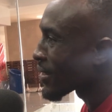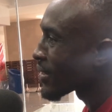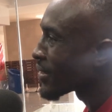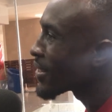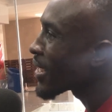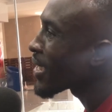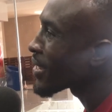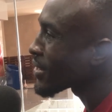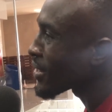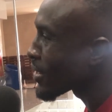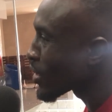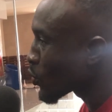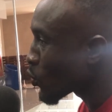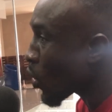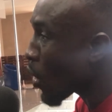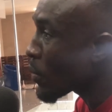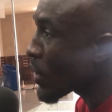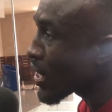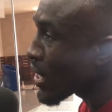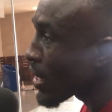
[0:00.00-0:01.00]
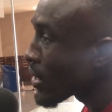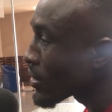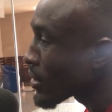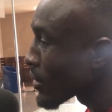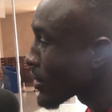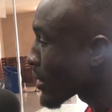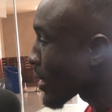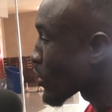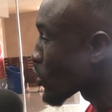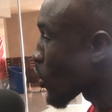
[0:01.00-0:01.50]
Yes, his prominence
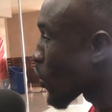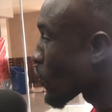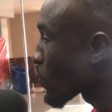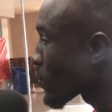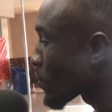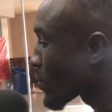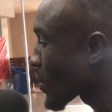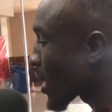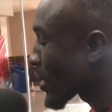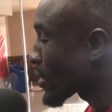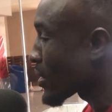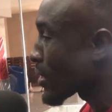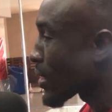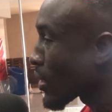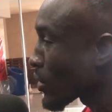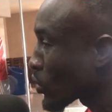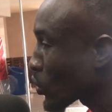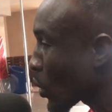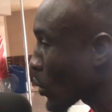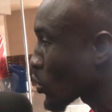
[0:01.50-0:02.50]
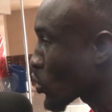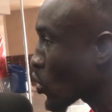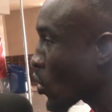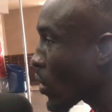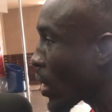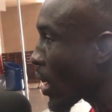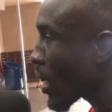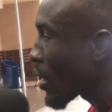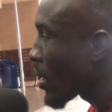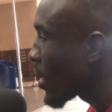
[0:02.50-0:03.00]
in terms of getting the top
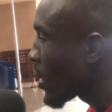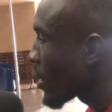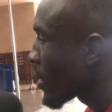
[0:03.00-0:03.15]
scorer